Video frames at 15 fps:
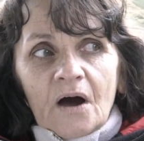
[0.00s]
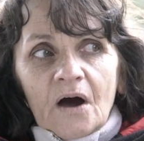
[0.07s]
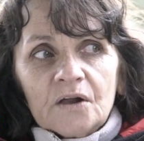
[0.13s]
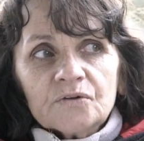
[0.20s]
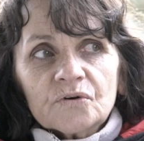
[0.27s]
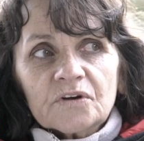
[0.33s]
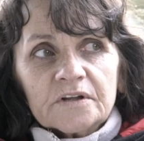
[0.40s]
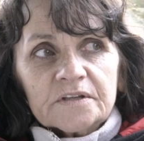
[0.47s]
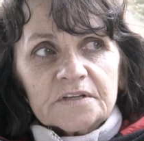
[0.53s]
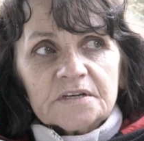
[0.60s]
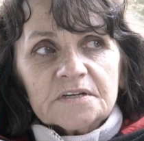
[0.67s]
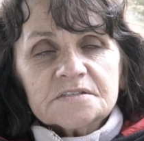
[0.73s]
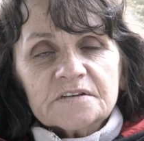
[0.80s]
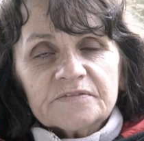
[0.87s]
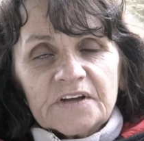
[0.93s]
I look at the
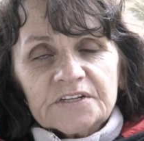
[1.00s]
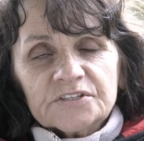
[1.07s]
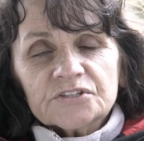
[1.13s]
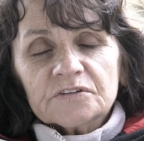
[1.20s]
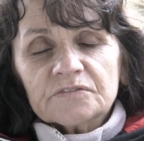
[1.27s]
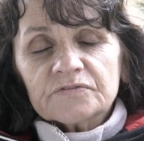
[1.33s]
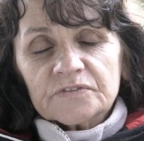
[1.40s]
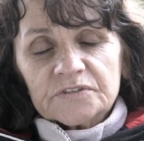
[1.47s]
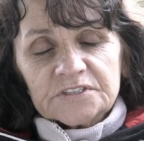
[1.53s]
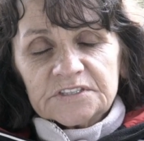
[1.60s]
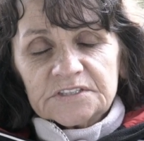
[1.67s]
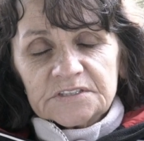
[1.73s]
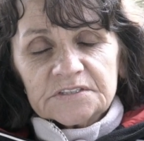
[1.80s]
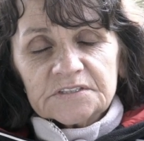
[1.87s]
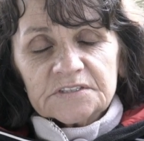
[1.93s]
intervention, for
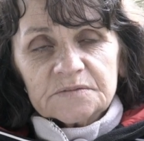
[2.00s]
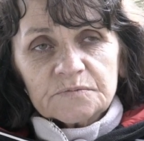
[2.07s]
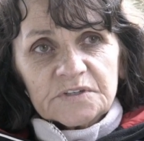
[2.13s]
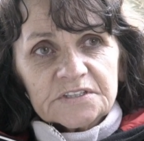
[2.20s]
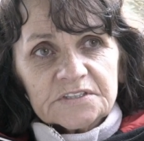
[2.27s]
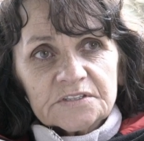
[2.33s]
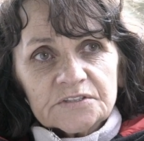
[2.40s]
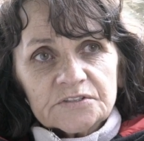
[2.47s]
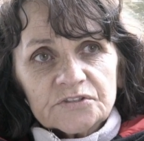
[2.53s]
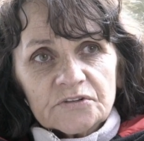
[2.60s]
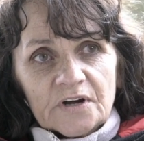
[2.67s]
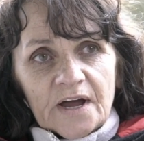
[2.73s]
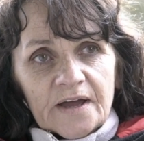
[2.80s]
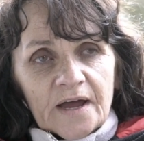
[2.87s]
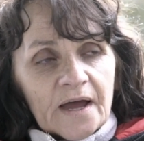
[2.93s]
instance, in Western
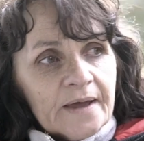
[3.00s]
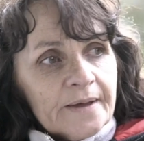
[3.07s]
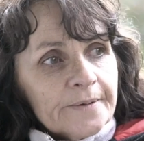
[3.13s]
Australia.